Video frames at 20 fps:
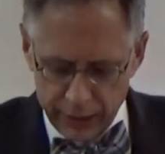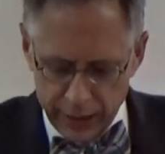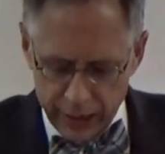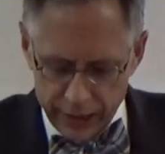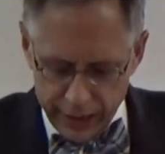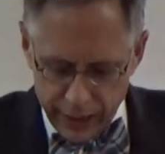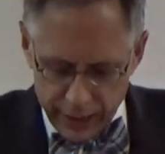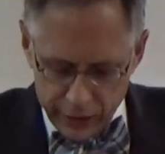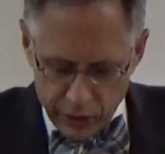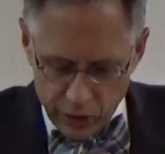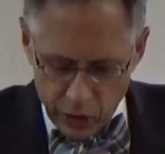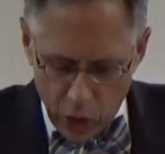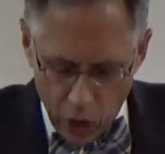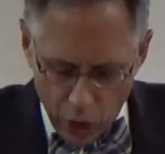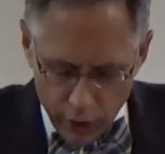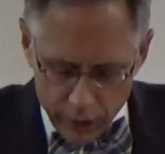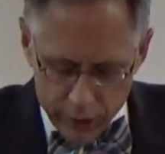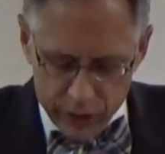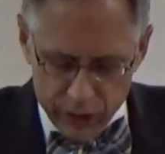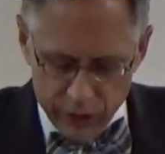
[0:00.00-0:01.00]
Then their
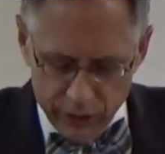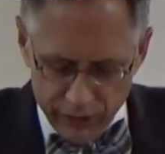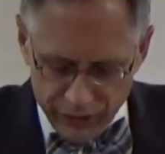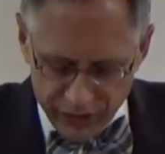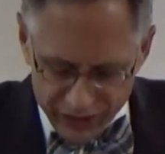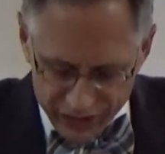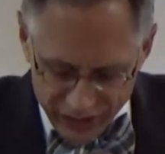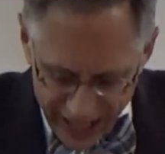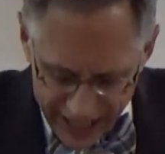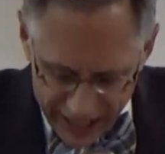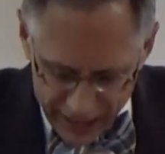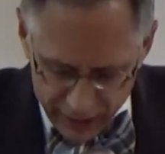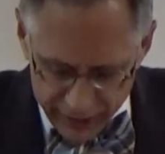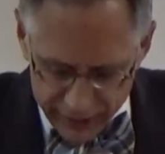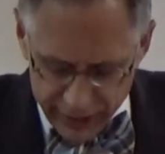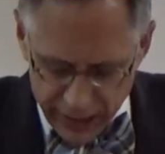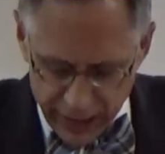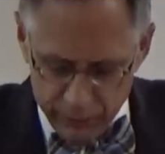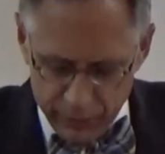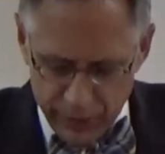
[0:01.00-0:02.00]
hearts failed
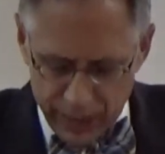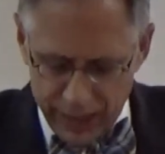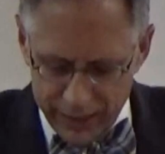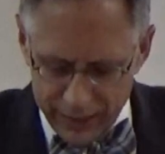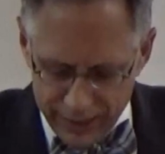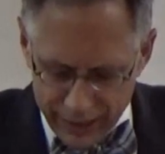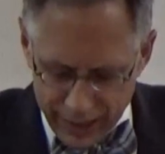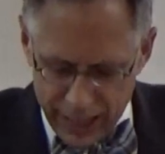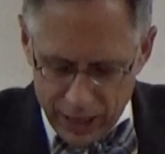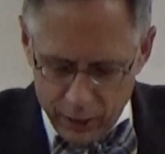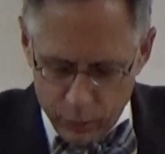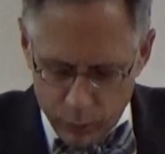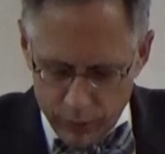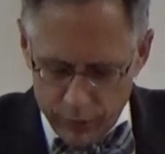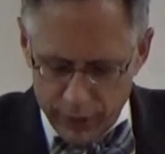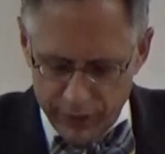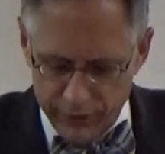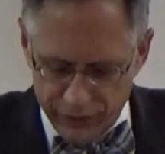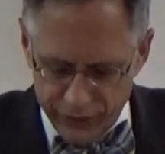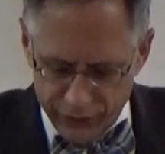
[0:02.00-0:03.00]
them, and they were
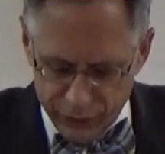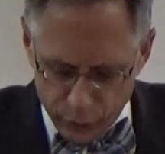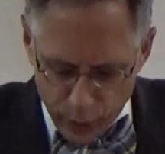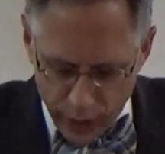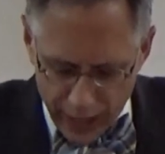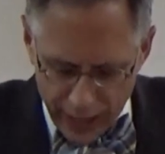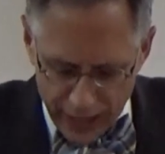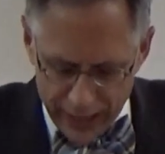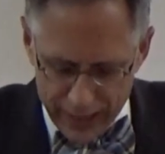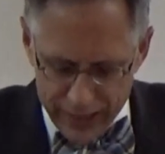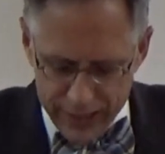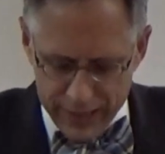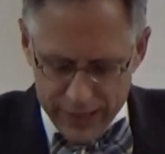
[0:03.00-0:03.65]
afraid,